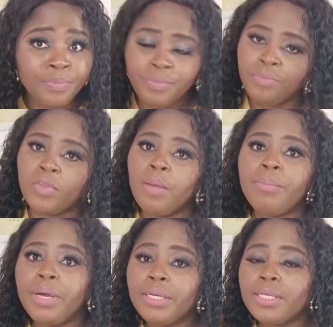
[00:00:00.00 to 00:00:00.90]

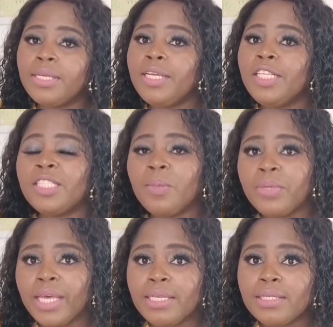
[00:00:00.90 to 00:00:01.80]
But in some
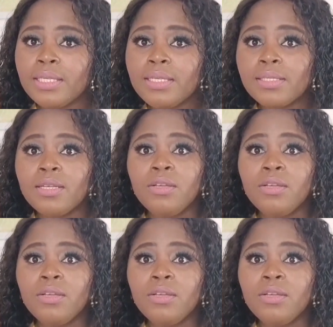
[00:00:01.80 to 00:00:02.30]
cases,